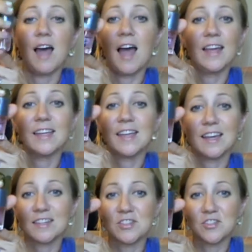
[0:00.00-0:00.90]
I
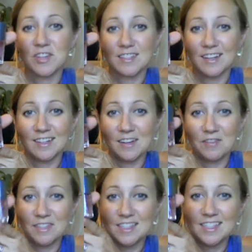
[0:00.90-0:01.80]
can't stress that enough.
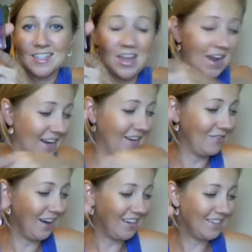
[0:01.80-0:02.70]
This is like
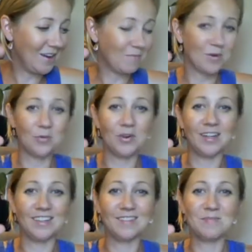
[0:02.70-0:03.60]
my number
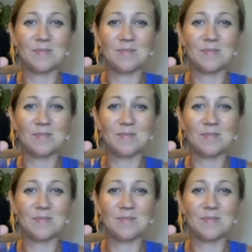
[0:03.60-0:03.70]
1